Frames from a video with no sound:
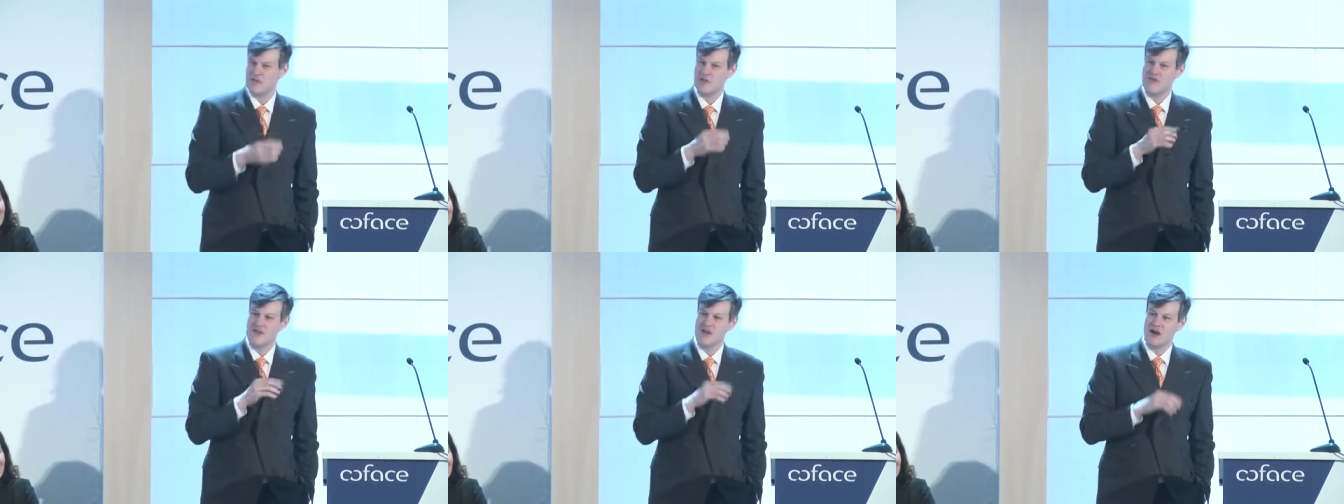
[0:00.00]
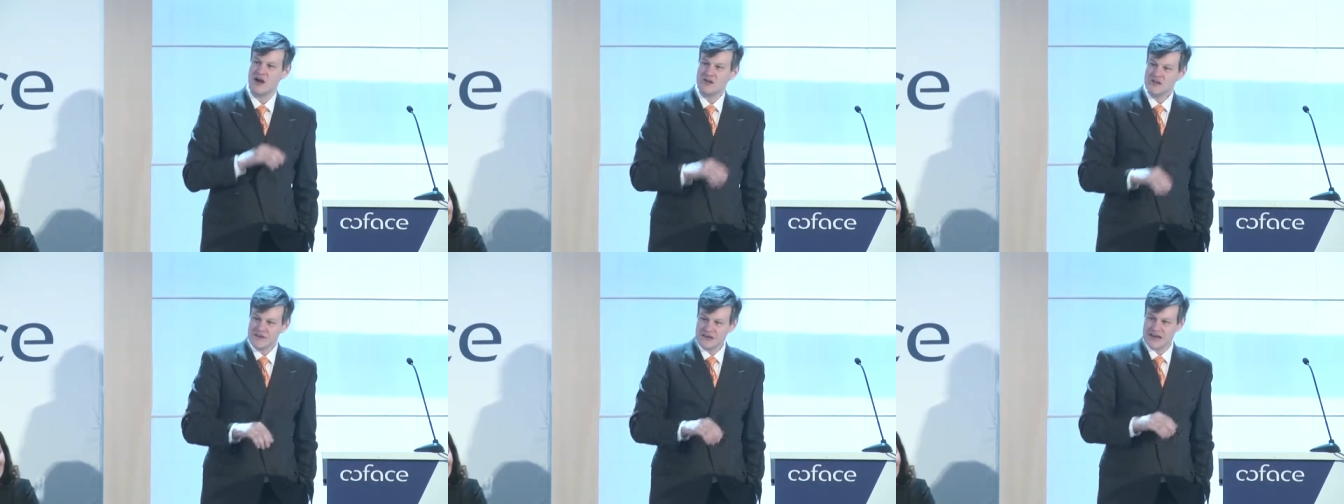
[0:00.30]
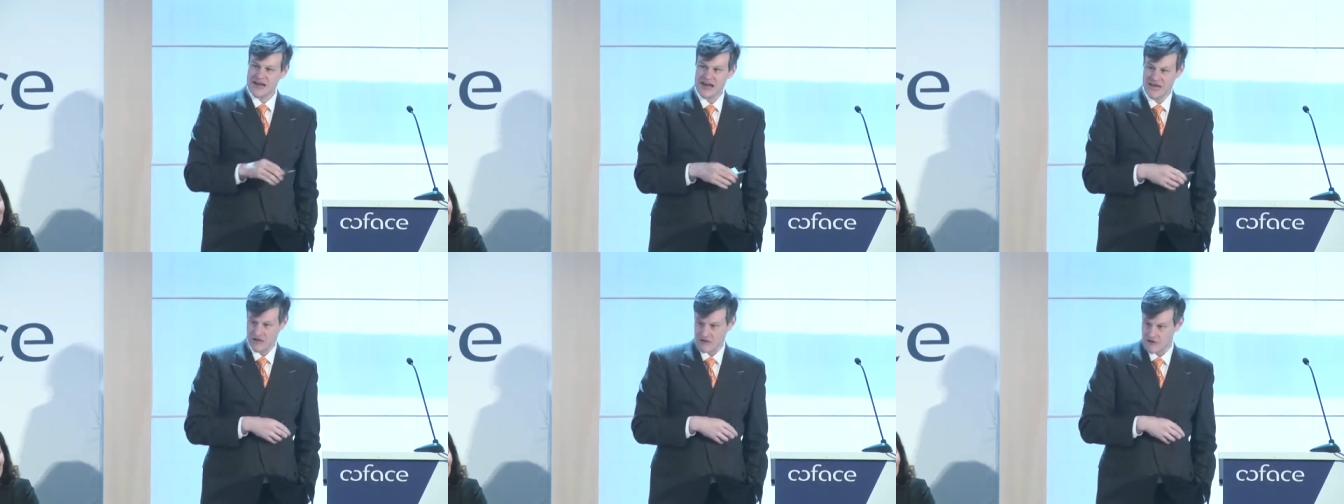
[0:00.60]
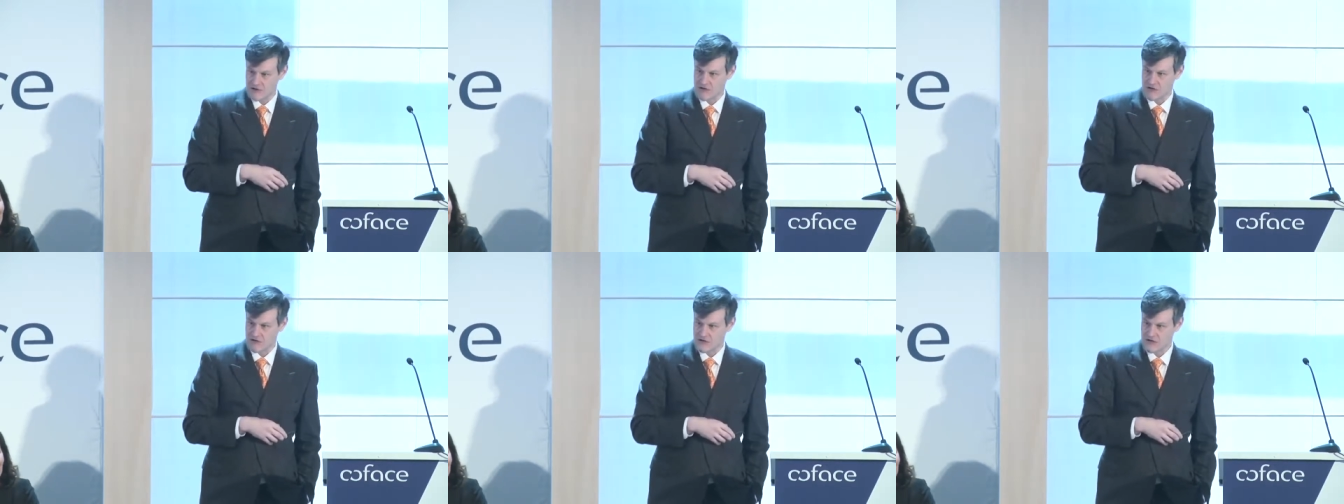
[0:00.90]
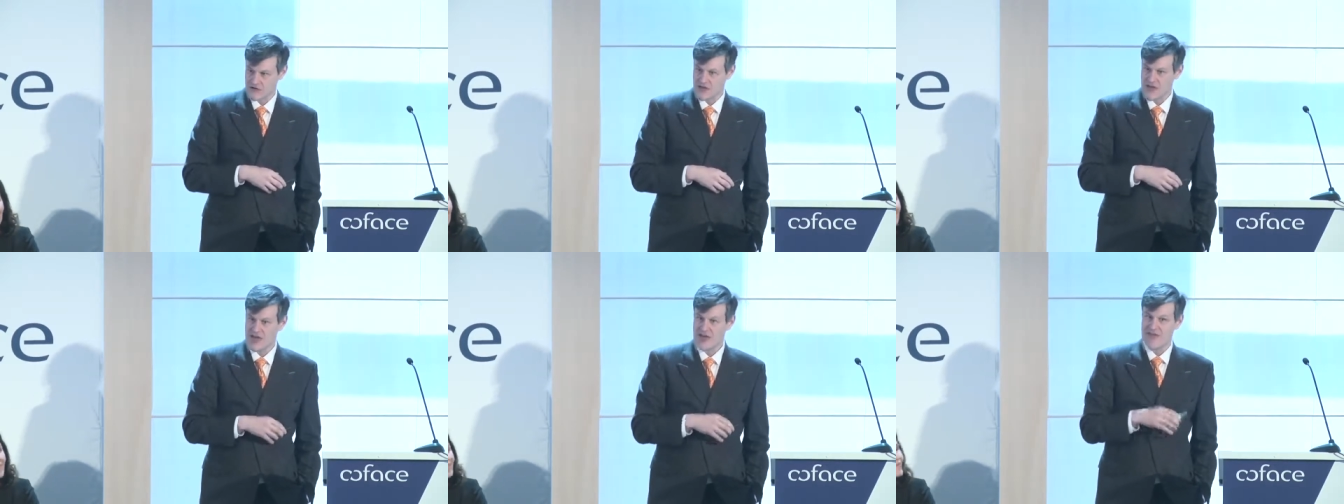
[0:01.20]
But the underlying
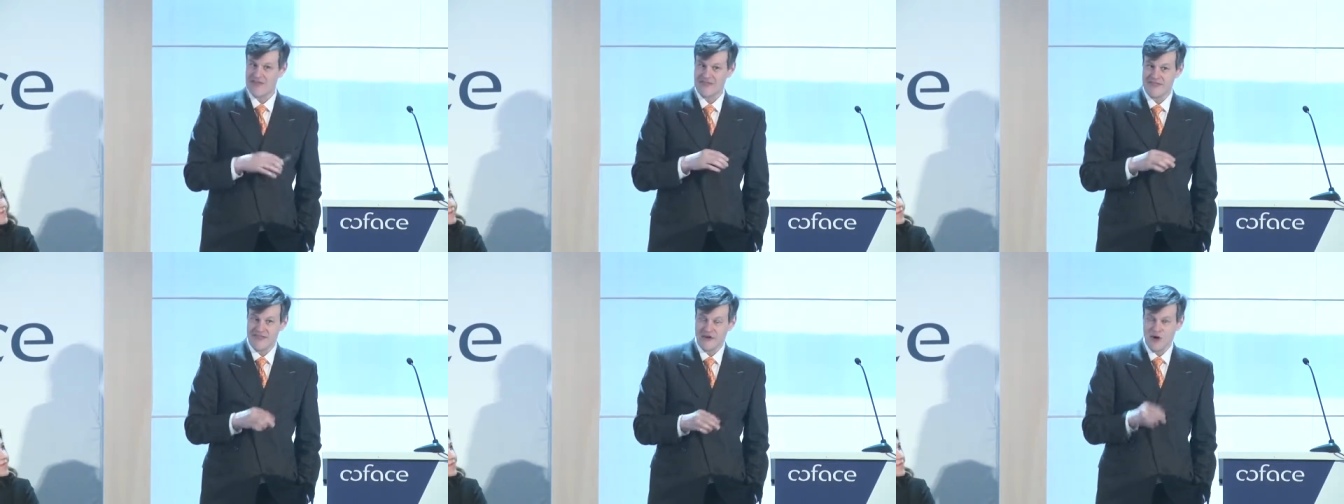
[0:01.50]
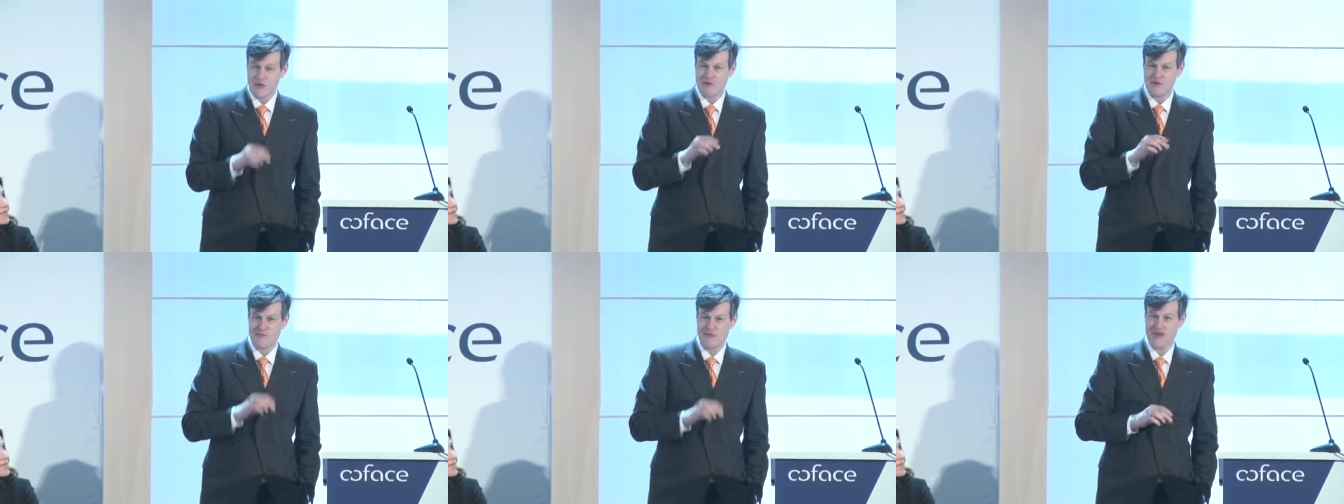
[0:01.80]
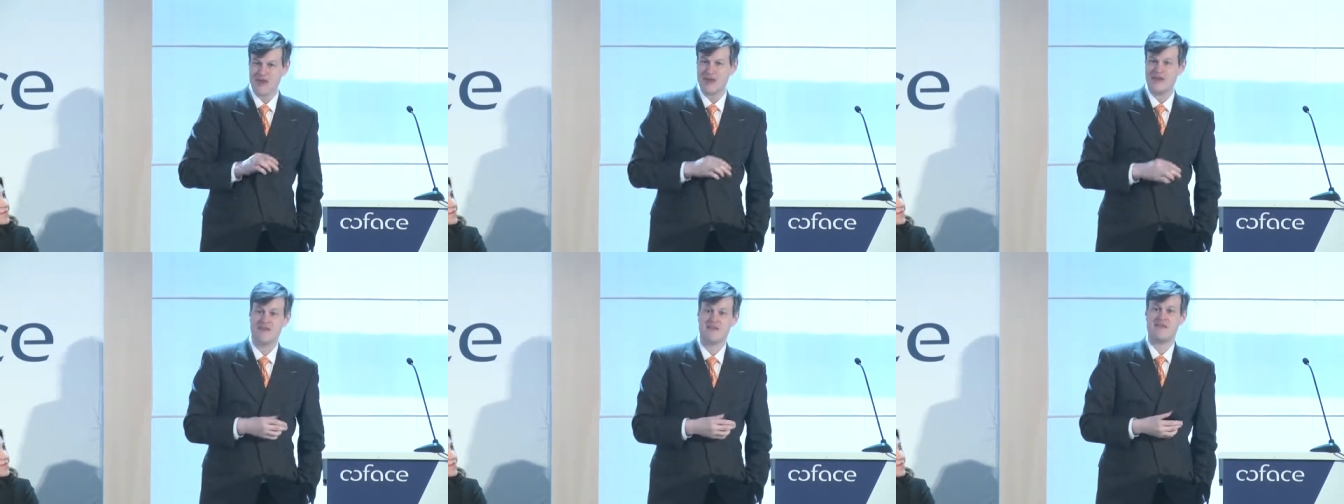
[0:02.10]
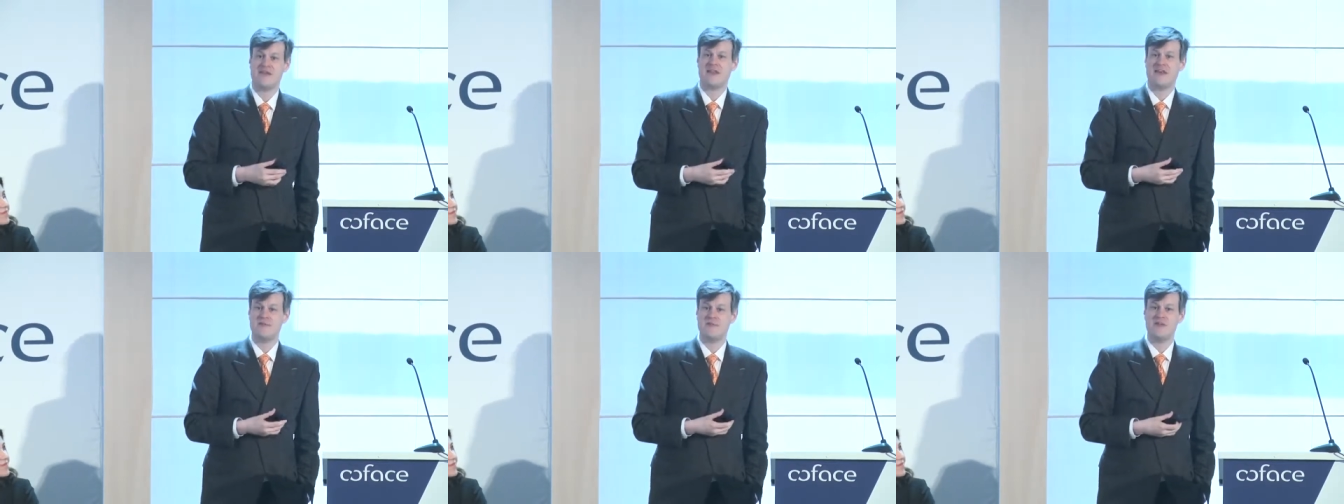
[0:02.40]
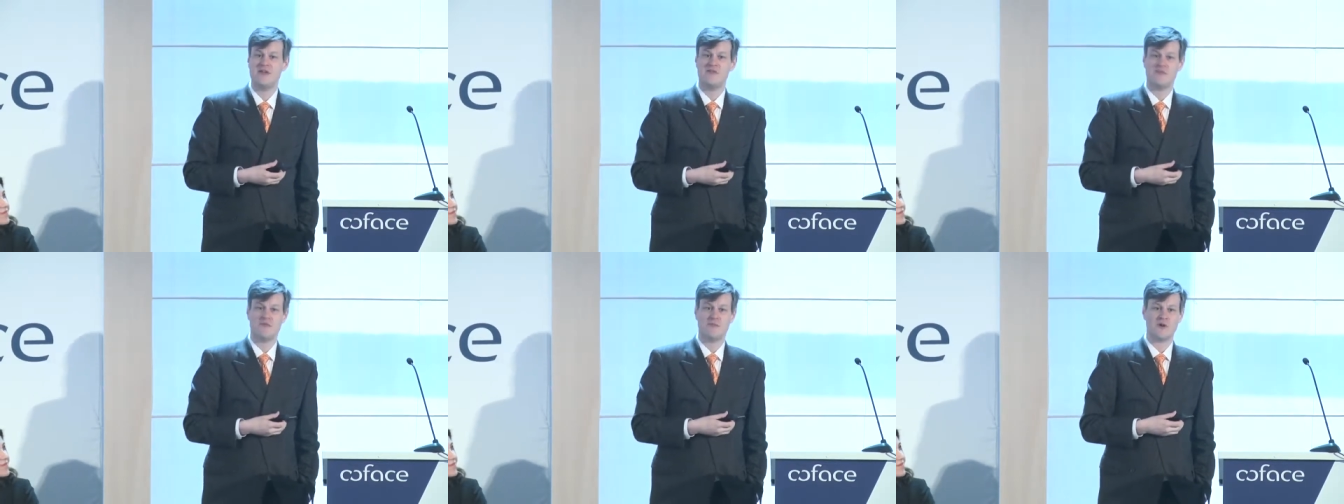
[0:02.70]
currents, those may not necessarily
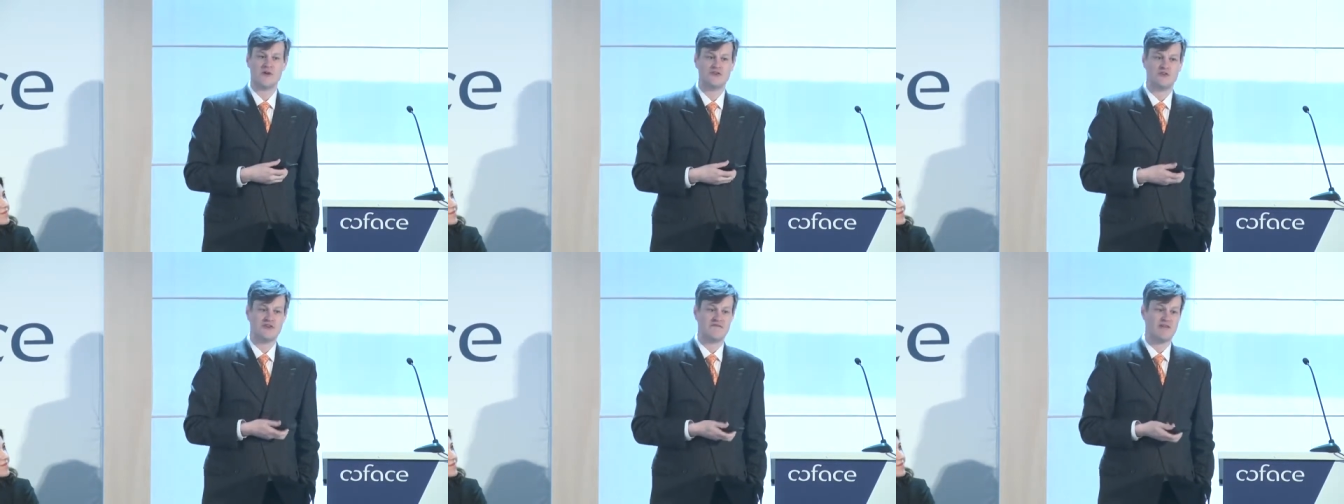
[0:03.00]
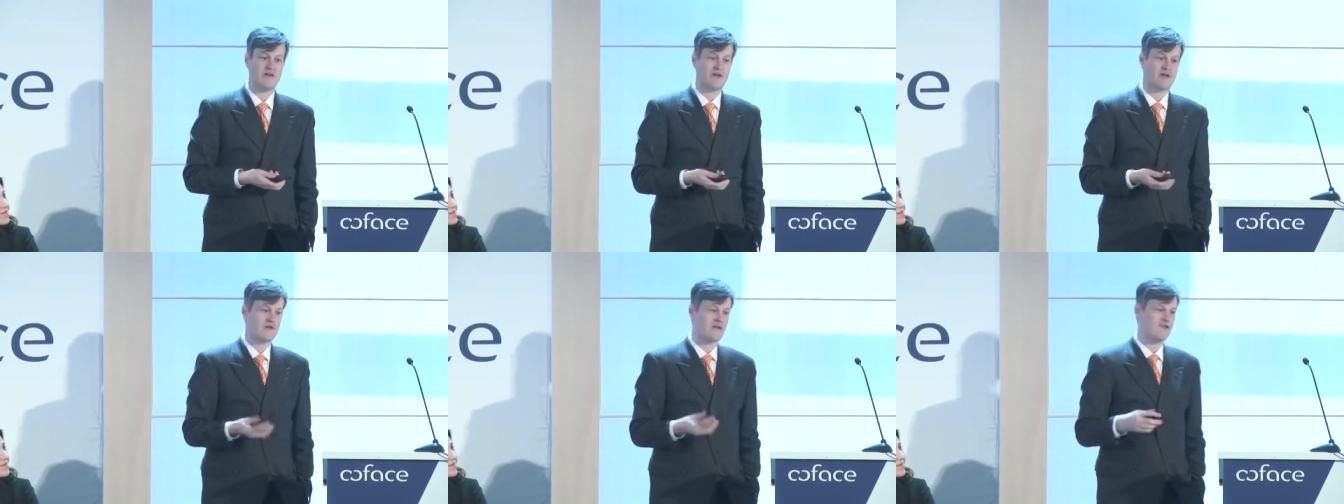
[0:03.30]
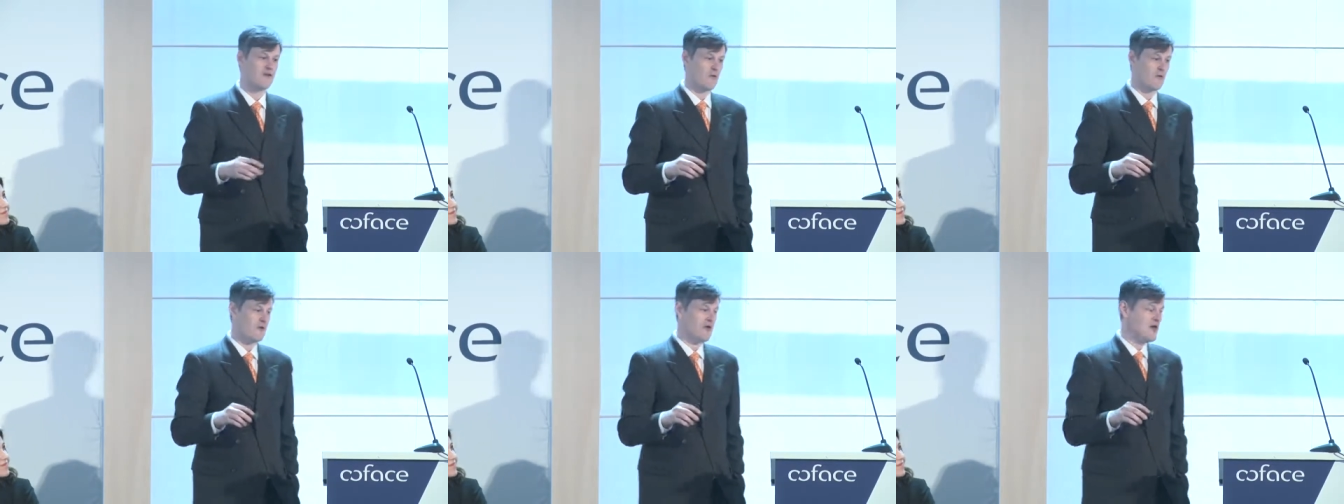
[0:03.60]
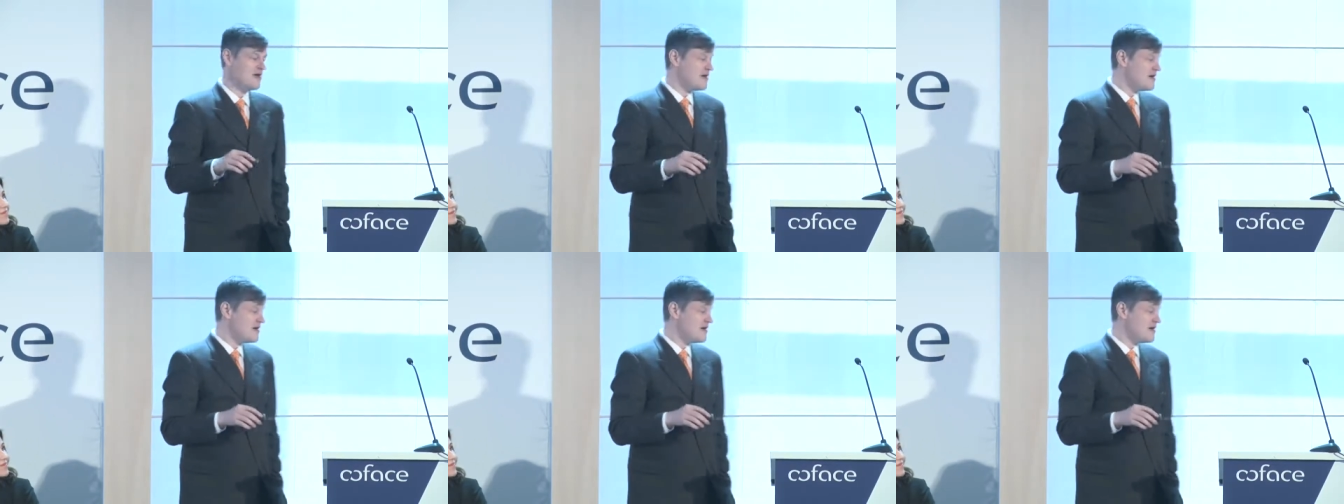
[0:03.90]
be in the margin of error. So